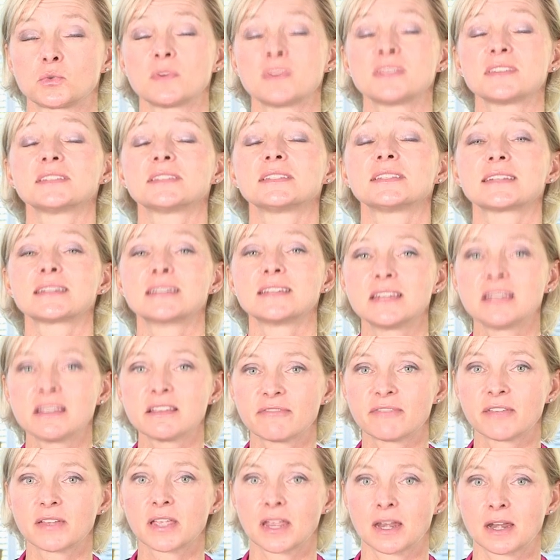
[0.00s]
with a
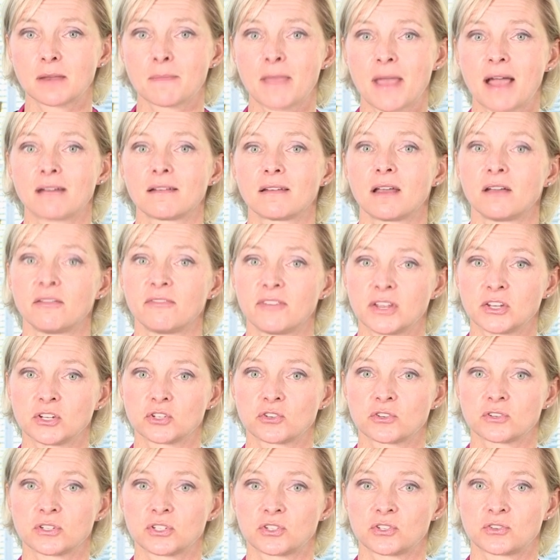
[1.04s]
significant amount of
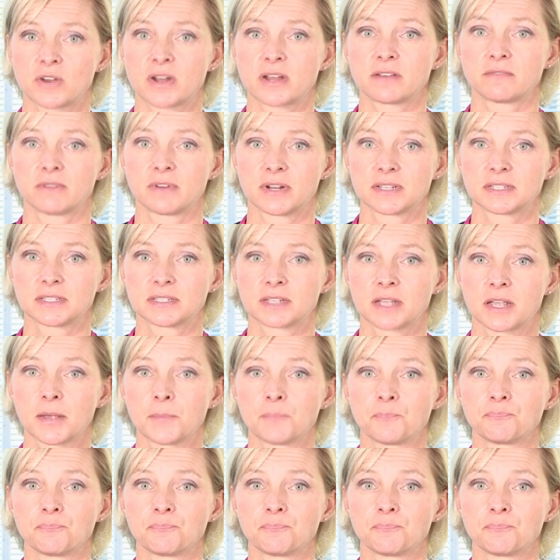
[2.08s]
interest rate risk.